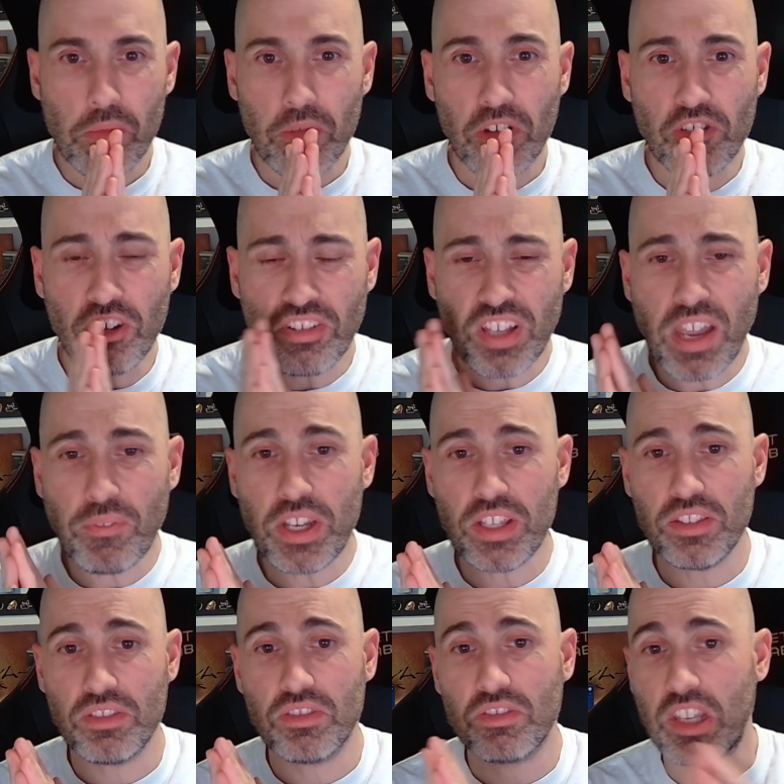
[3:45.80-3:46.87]
just
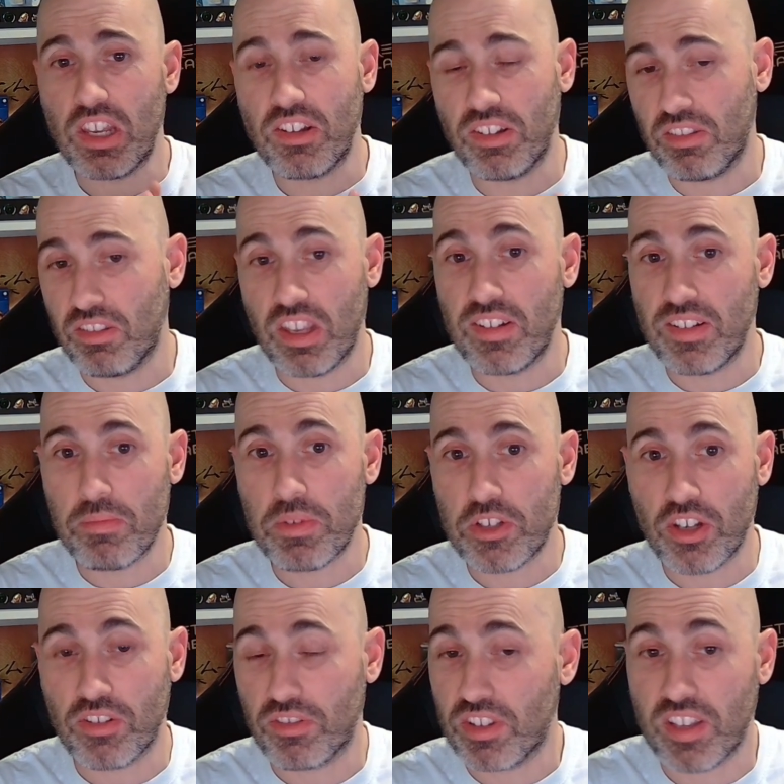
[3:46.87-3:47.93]
having these
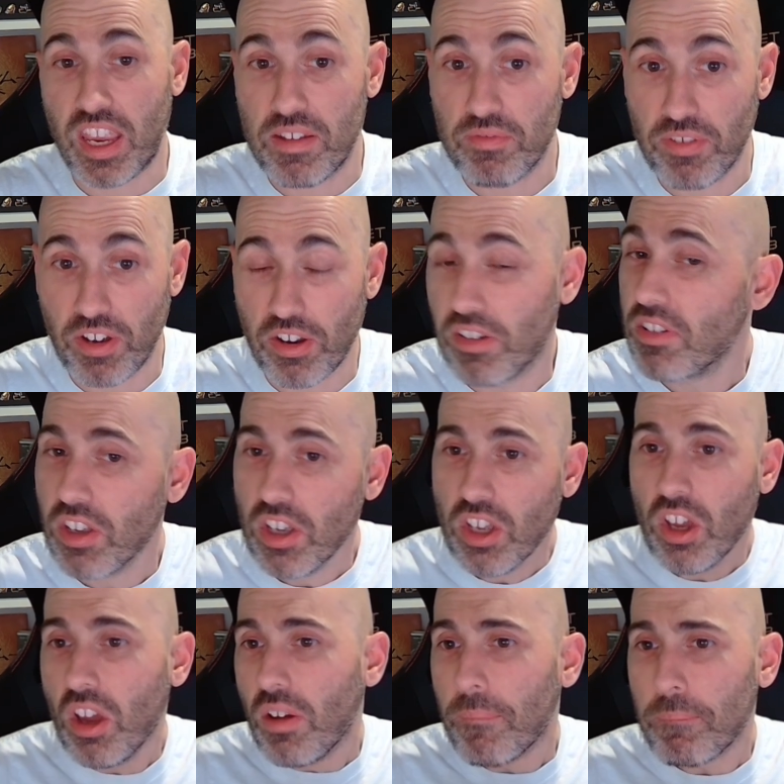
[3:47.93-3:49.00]
images, taken photos,
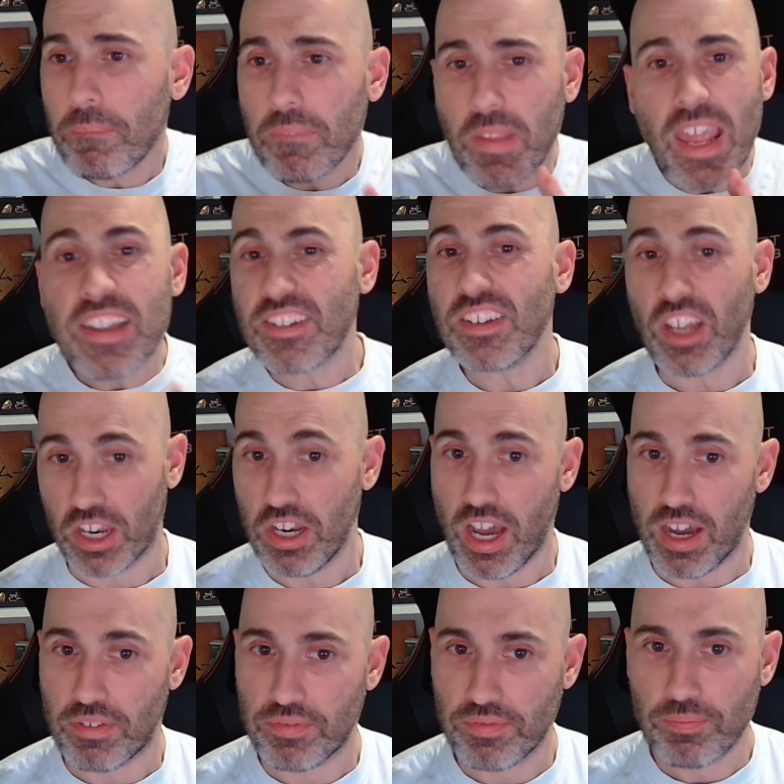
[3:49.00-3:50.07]
isn't
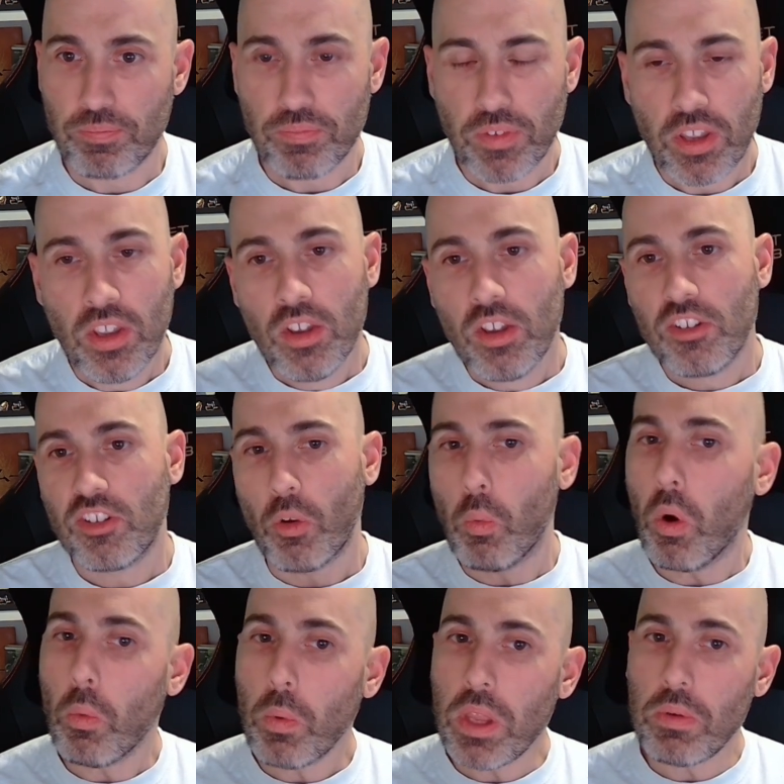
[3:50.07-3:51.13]
enough. So
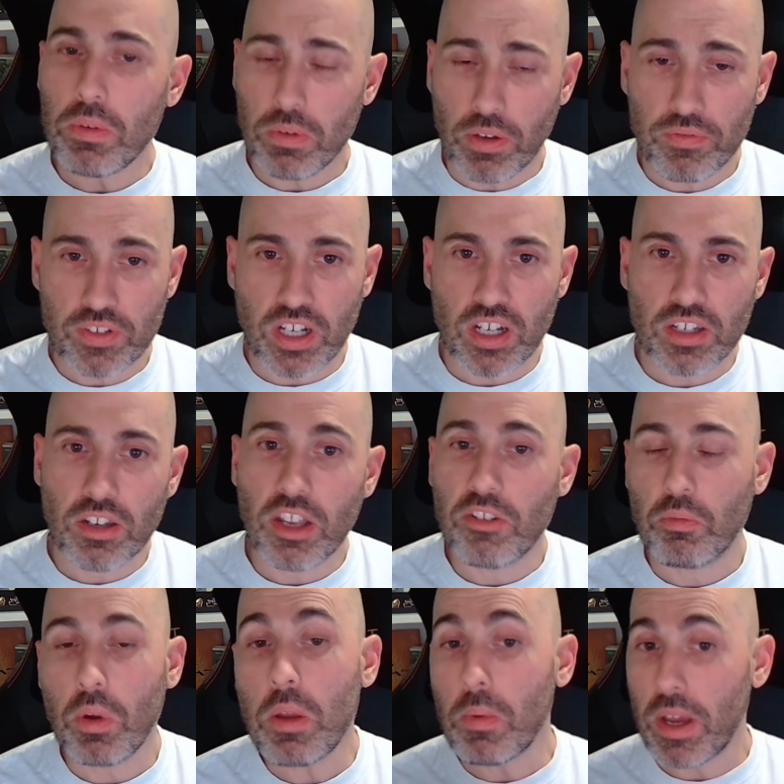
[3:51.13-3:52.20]
what we have done is
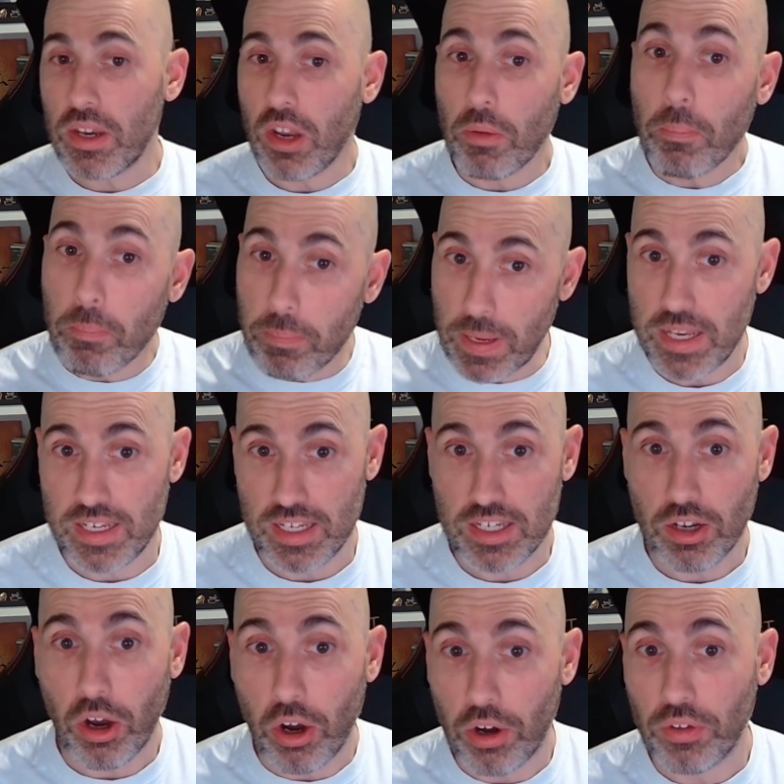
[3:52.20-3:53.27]
we went and bidded
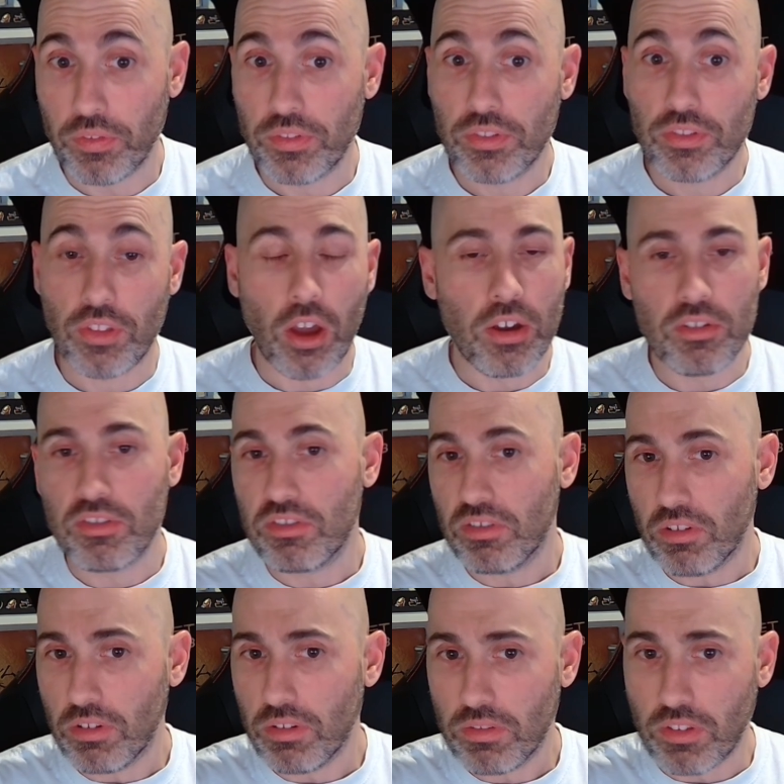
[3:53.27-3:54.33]
on those
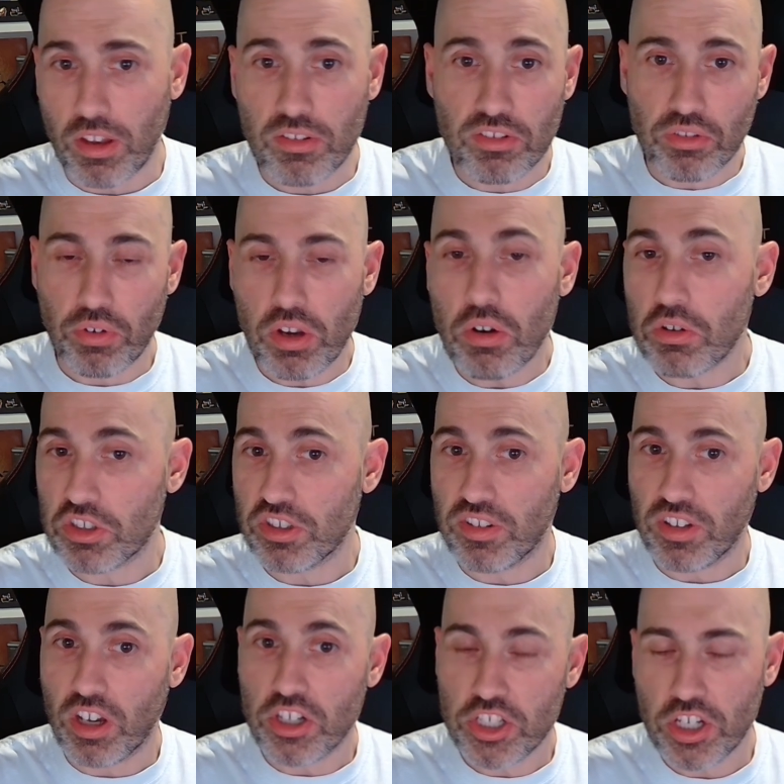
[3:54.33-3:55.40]
3 auctions
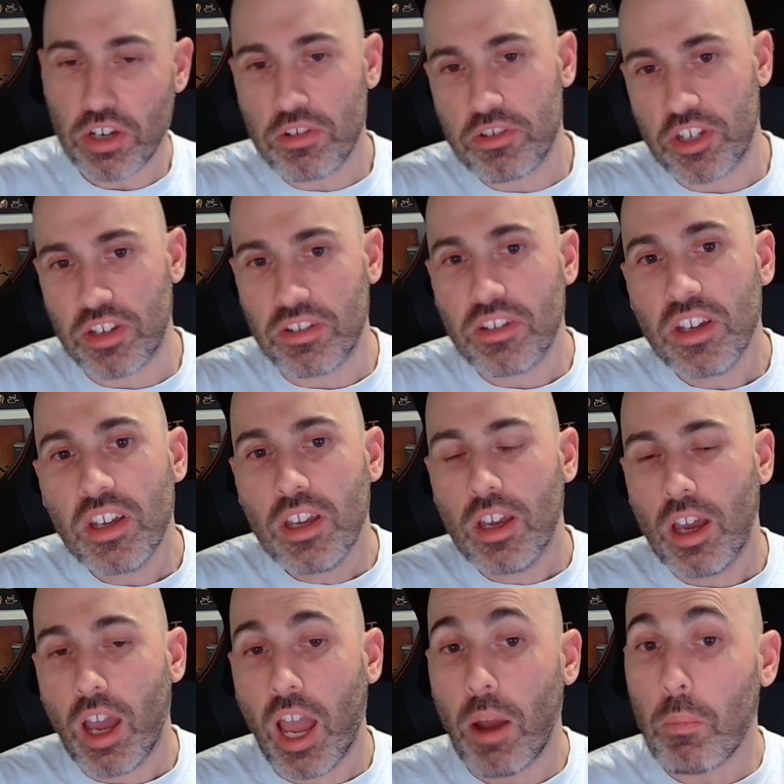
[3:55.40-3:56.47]
that I showed you,
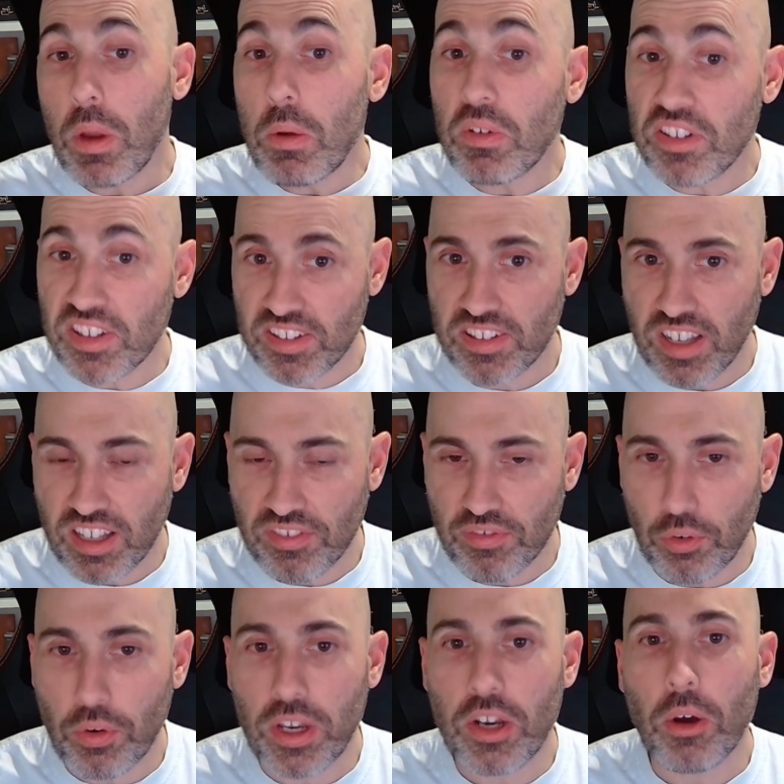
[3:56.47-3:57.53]
and we were
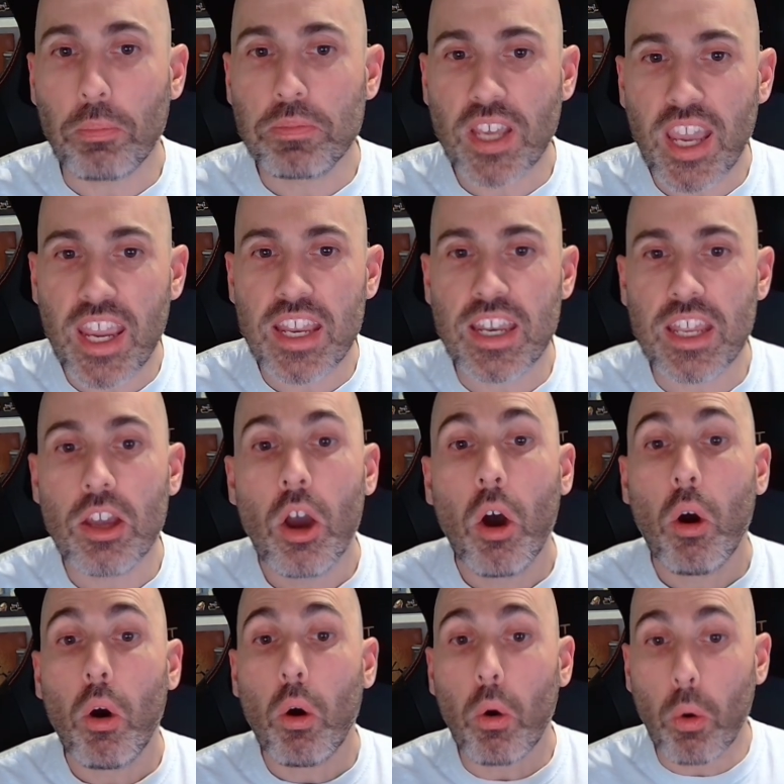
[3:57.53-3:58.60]
successful in obtaining
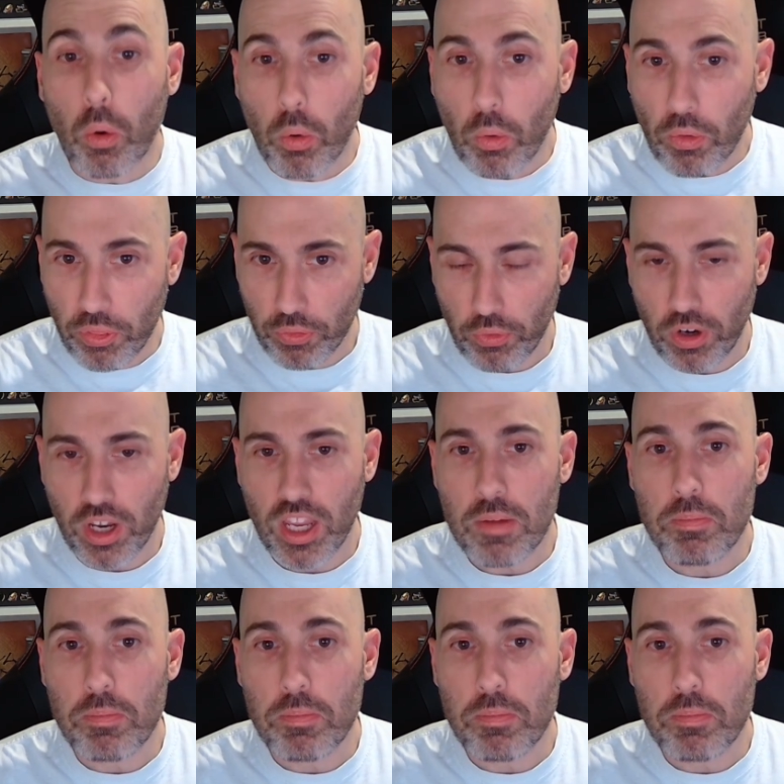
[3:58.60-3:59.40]
all 3